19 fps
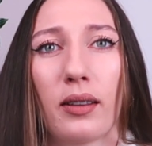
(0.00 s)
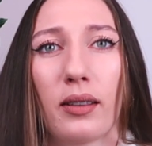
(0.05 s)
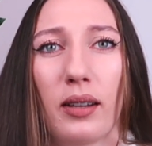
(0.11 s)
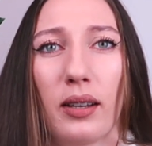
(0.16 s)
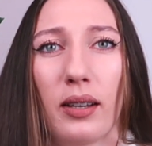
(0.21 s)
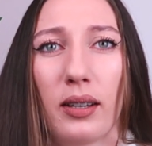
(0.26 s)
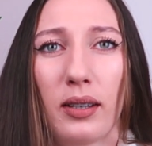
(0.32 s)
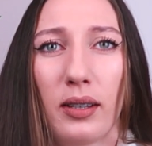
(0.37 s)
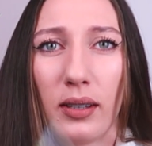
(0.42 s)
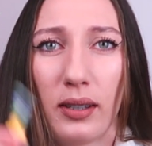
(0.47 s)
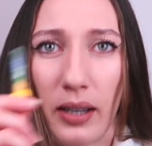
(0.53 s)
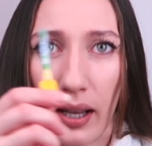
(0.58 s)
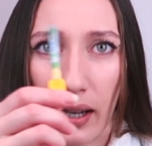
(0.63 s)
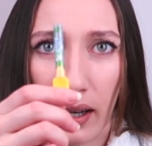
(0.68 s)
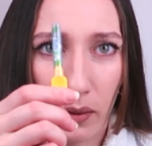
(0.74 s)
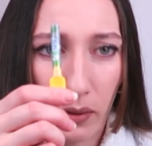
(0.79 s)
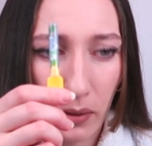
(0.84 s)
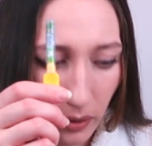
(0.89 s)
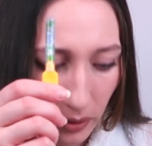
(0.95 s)
the
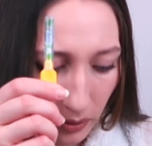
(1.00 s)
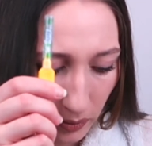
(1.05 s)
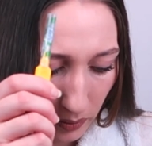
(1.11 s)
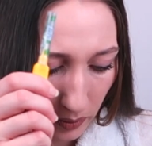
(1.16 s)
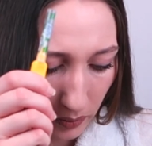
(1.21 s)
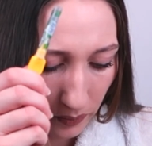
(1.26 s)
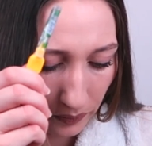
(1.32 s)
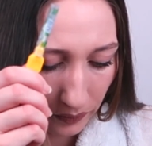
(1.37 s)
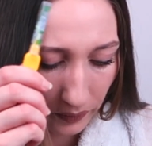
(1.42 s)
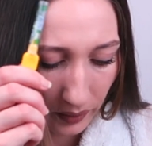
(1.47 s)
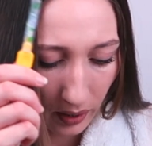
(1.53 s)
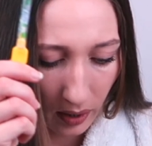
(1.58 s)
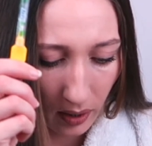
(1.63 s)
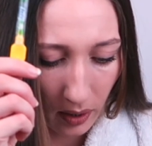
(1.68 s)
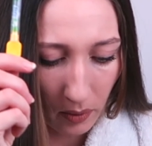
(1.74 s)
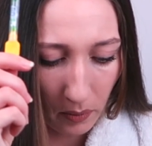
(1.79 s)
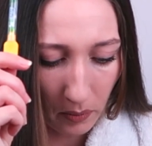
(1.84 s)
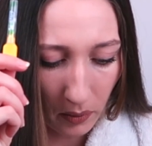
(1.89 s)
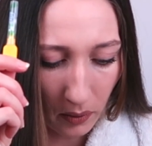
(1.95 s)
yellow coloured one,
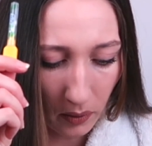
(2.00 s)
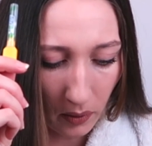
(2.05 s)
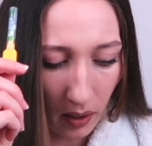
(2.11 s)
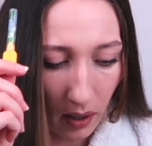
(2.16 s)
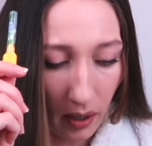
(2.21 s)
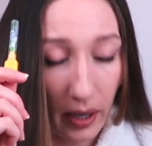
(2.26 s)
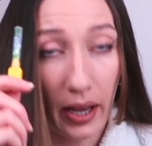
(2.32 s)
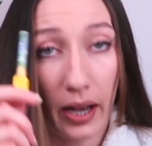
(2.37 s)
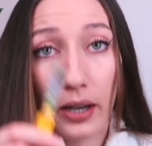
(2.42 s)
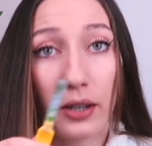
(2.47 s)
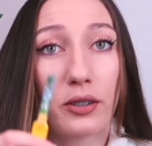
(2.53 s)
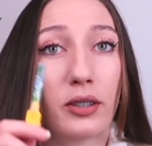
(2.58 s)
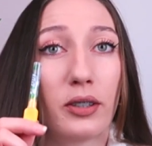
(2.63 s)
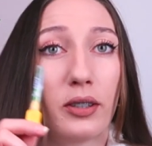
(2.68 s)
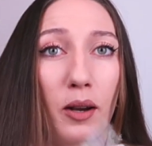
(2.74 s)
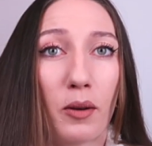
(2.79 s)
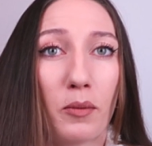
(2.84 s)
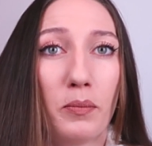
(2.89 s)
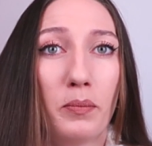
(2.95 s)
but I actually
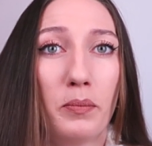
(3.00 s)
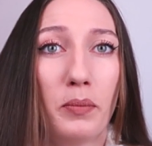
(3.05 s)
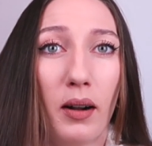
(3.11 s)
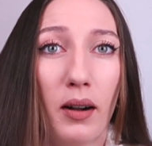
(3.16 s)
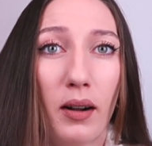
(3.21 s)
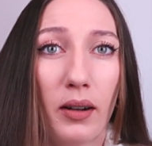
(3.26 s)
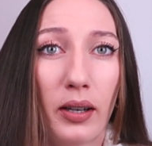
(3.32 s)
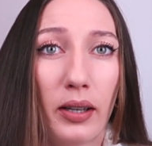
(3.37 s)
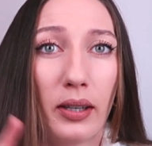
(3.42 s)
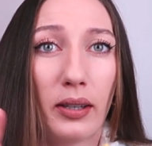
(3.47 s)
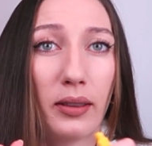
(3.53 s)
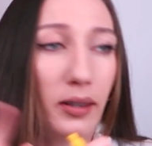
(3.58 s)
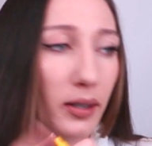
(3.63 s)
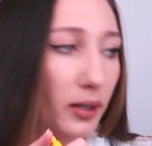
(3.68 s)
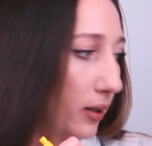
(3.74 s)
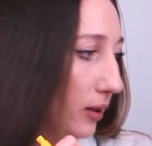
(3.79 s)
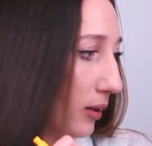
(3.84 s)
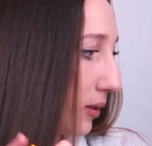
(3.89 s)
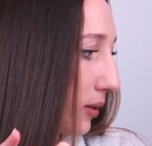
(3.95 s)
don't buy
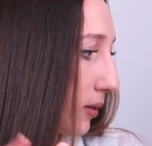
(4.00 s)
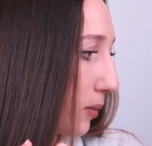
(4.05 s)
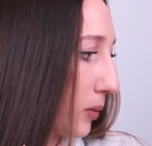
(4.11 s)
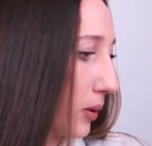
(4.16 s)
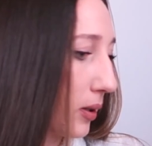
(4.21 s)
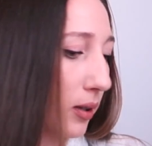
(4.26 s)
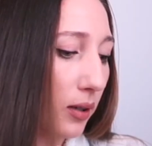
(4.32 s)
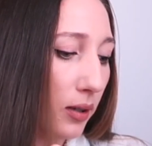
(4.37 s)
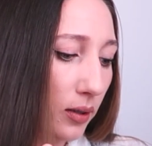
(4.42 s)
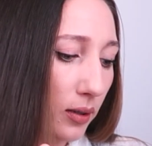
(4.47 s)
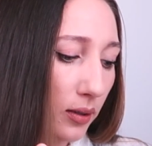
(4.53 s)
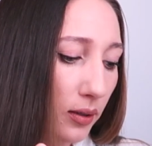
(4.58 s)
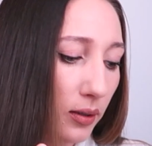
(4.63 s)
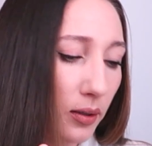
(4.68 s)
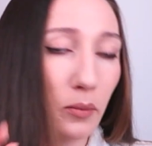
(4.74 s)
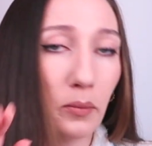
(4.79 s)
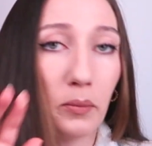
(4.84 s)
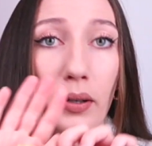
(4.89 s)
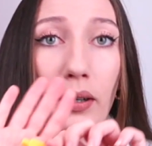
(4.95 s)
these because
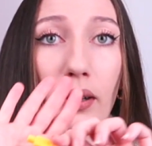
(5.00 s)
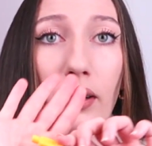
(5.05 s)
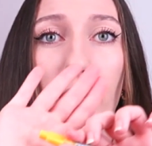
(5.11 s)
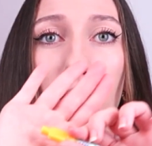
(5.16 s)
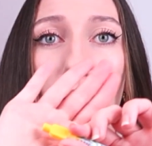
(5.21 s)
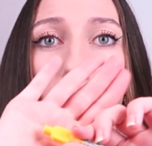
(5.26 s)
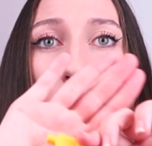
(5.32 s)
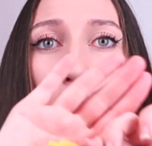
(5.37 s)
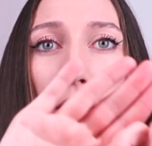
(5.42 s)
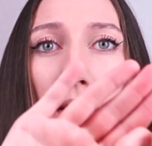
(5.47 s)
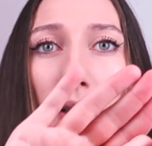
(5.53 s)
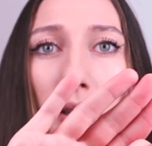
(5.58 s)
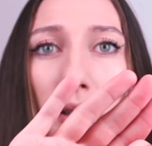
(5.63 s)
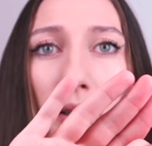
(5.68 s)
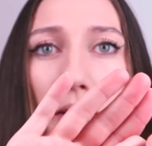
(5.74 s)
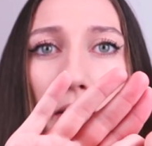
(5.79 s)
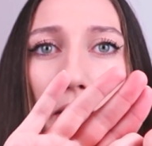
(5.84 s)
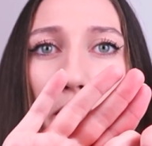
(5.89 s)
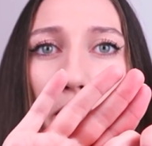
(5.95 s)
my
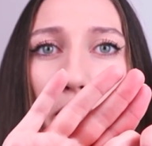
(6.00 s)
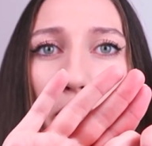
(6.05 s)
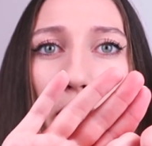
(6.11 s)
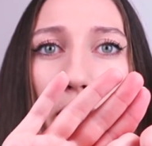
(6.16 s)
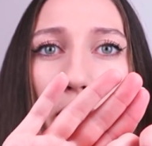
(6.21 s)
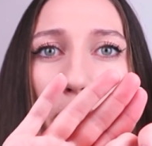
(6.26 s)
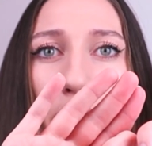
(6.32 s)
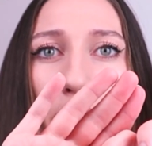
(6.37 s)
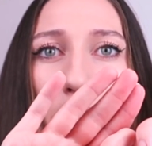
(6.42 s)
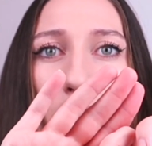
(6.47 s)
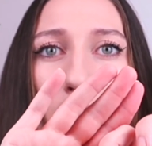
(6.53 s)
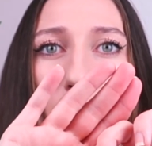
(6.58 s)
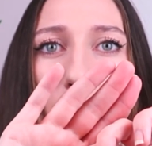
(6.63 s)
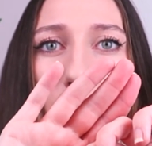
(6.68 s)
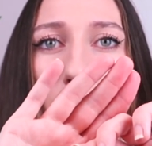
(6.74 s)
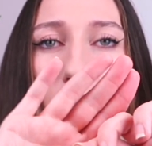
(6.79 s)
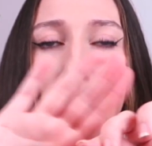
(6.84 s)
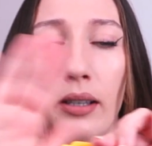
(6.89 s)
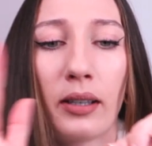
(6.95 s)
younger
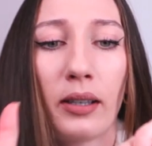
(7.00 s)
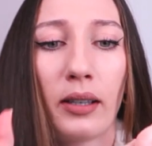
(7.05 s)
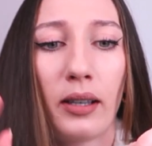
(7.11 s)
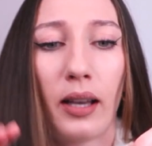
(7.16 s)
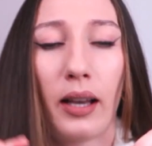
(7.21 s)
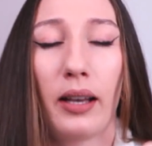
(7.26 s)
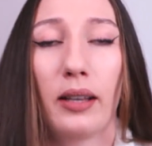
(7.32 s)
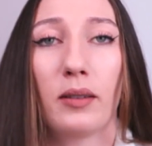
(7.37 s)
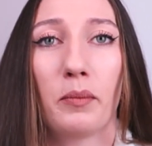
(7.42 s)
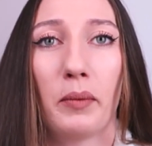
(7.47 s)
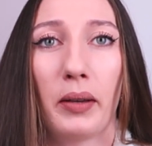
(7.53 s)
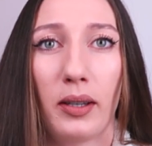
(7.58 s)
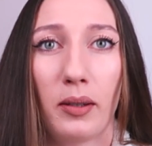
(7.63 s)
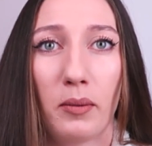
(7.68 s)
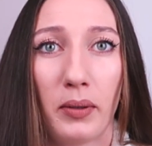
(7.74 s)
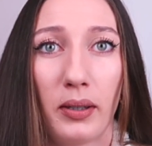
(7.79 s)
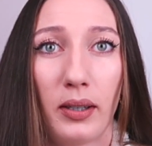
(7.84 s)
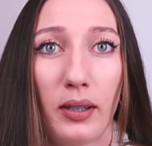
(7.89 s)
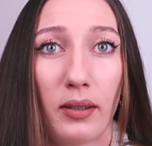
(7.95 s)
sister has made
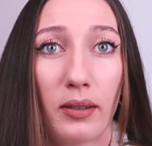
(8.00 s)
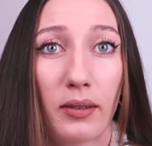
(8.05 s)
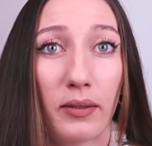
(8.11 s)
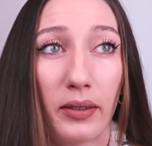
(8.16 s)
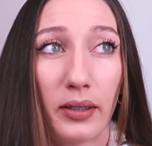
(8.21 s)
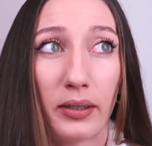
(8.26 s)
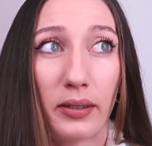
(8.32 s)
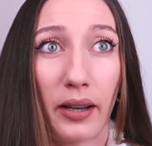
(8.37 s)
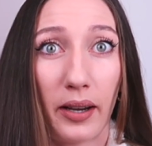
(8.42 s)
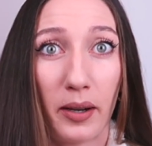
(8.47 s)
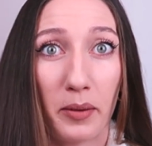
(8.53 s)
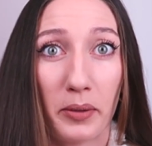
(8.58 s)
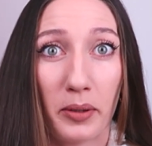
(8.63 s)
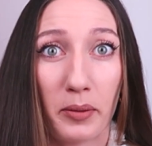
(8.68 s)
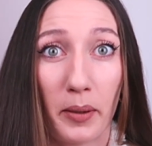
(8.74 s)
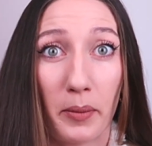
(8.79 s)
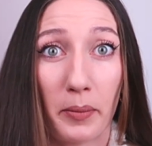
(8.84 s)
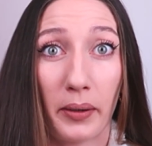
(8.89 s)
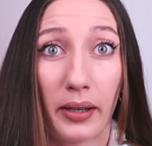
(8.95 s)
me feel terrible
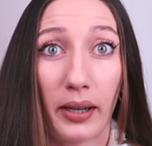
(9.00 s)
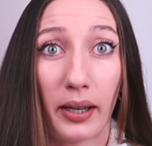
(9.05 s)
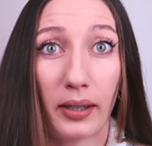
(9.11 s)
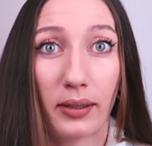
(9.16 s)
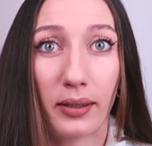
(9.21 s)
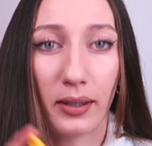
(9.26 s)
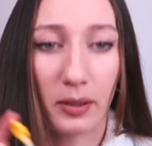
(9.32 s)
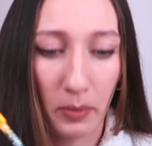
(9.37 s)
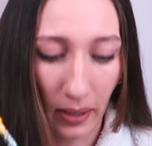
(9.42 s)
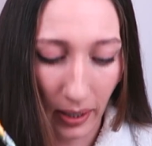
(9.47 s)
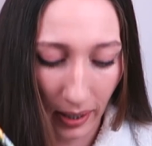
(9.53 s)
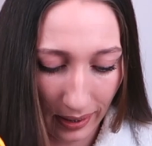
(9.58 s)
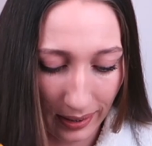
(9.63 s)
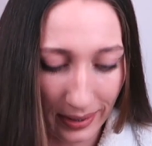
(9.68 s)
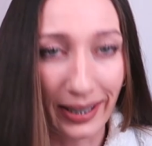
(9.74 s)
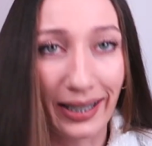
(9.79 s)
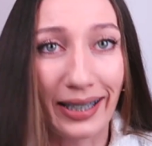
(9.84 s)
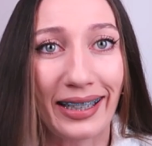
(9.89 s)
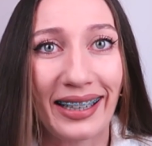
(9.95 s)
about buying anything that's
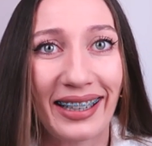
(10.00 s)
plastic.